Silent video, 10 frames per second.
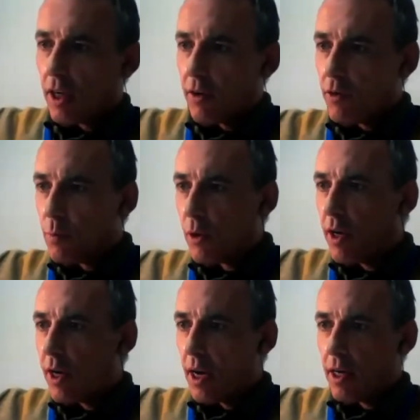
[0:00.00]
shall I
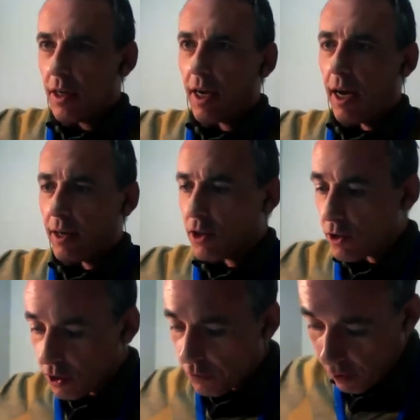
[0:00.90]
respond? Yeah,
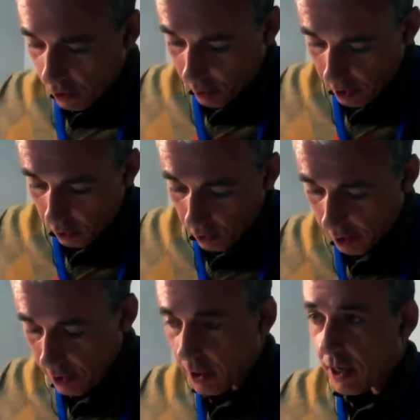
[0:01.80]
just just very quickly on
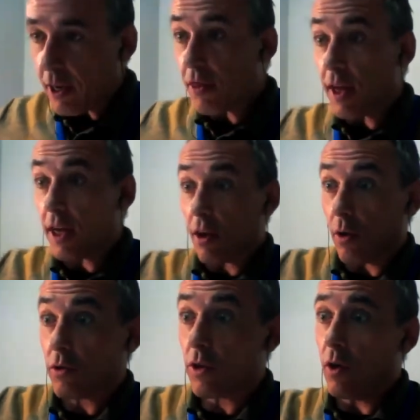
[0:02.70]
that, and uh, thank
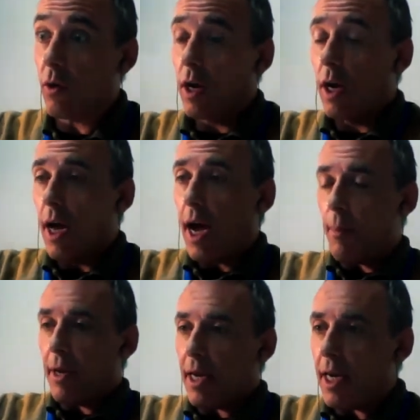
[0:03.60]
you. So
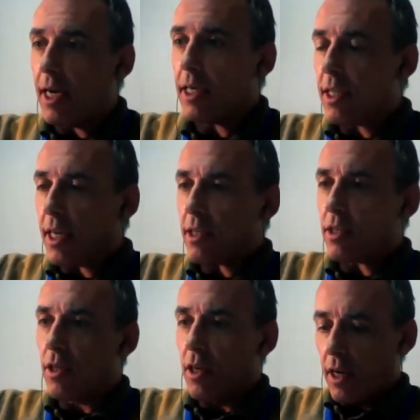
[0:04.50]
I mean, in, in a
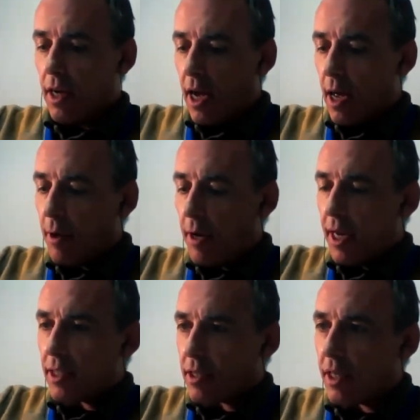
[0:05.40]
sense, I mean
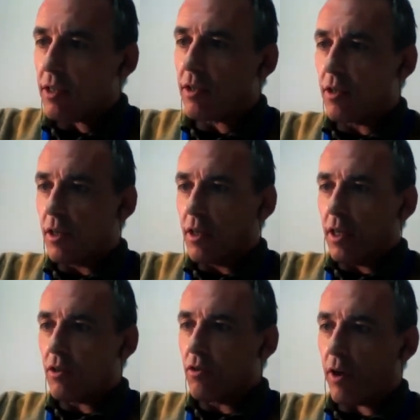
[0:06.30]
it's it's
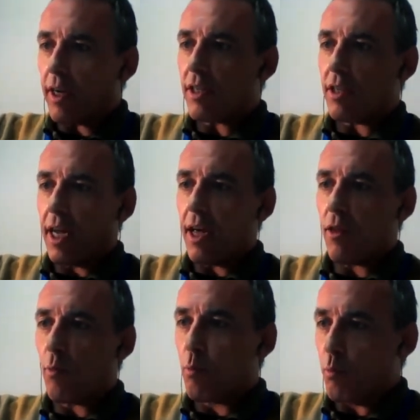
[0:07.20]
it's great to
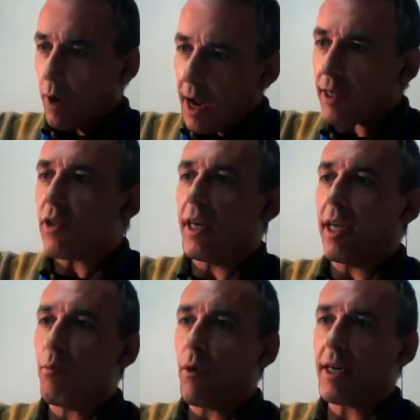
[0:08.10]
hear that
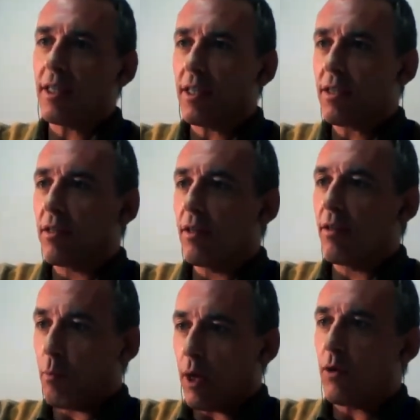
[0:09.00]
actually in practice
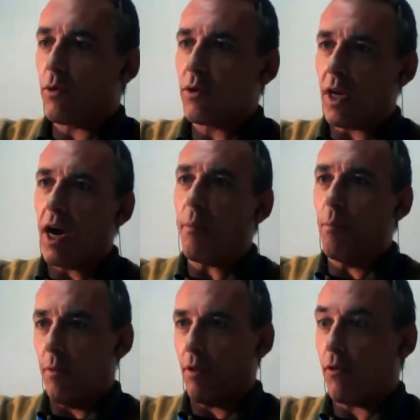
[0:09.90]
the bundles
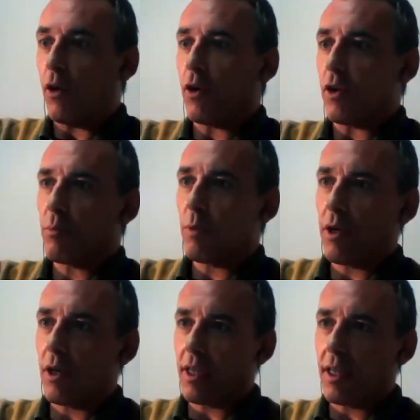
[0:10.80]
are the focus
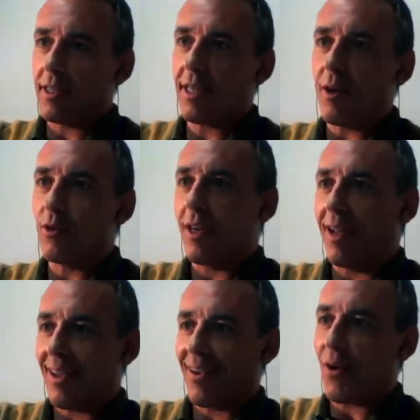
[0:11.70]
because it sounds
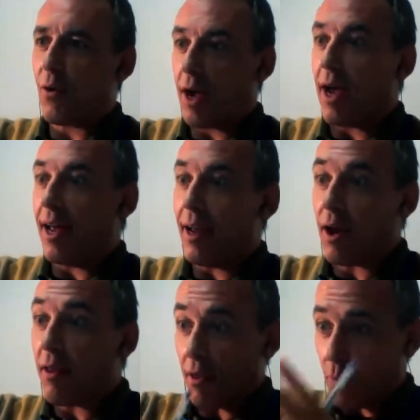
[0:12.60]
like you know,
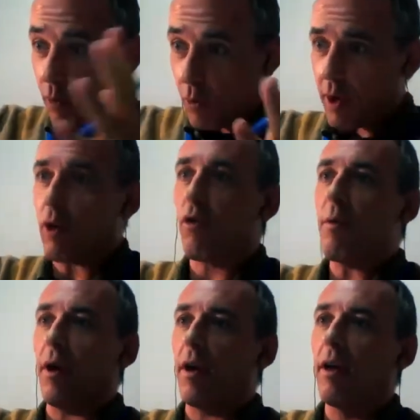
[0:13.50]
I, I think we're all in
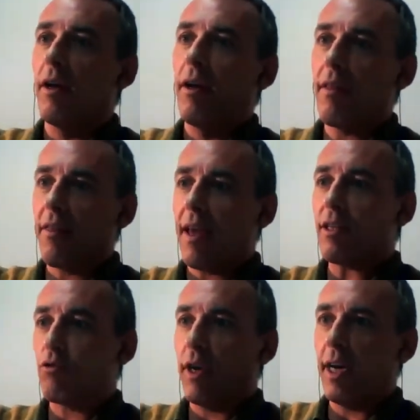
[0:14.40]
agreement that
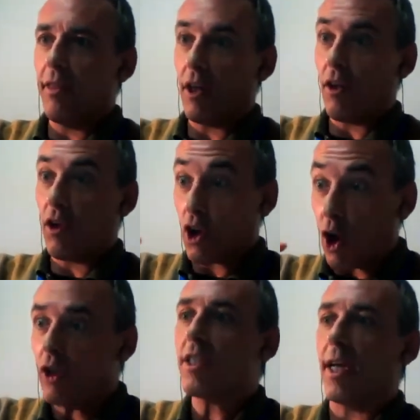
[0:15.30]
that's really that the
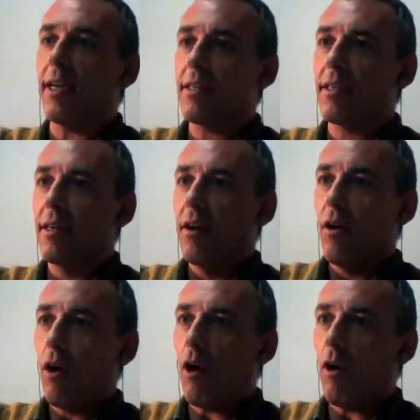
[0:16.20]
content
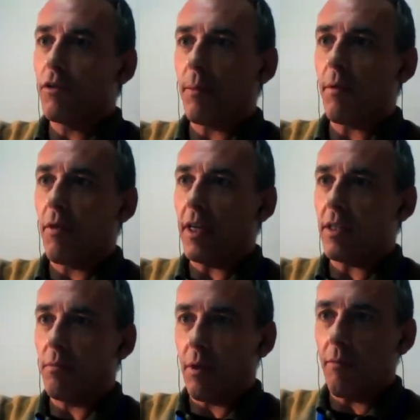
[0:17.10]
of some of
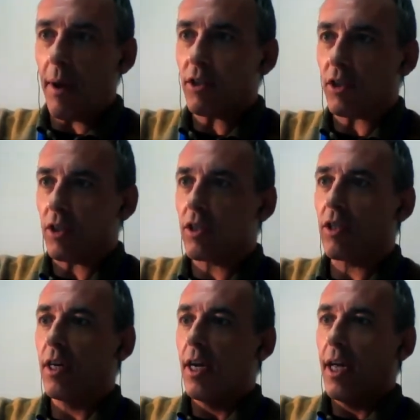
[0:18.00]
these
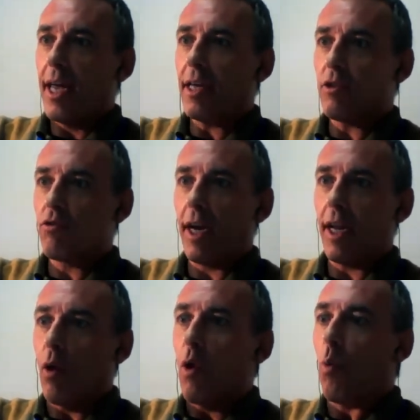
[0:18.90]
measures is
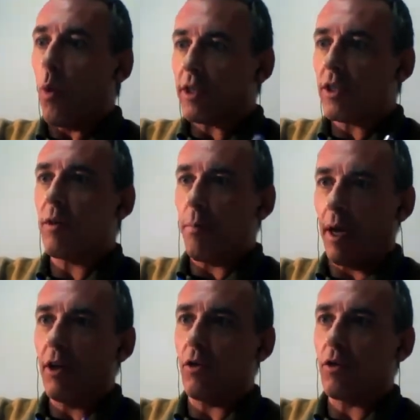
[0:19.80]
really which are the
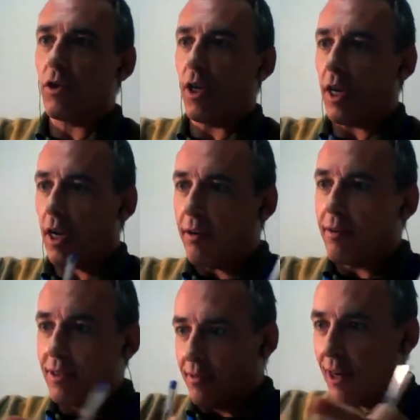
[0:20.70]
bundles that
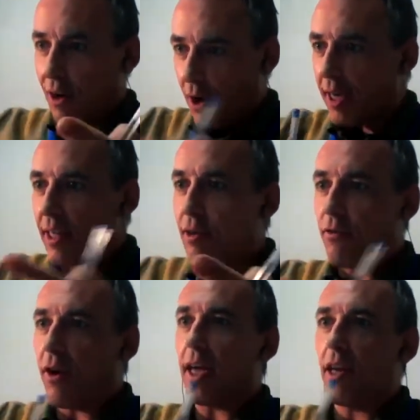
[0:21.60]
are you know,
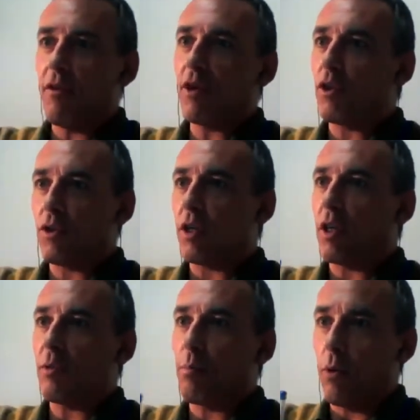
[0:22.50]
identifying individuals
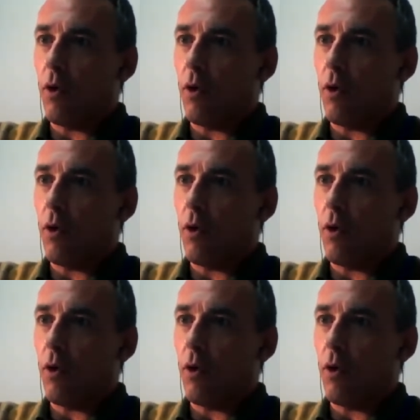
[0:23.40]
as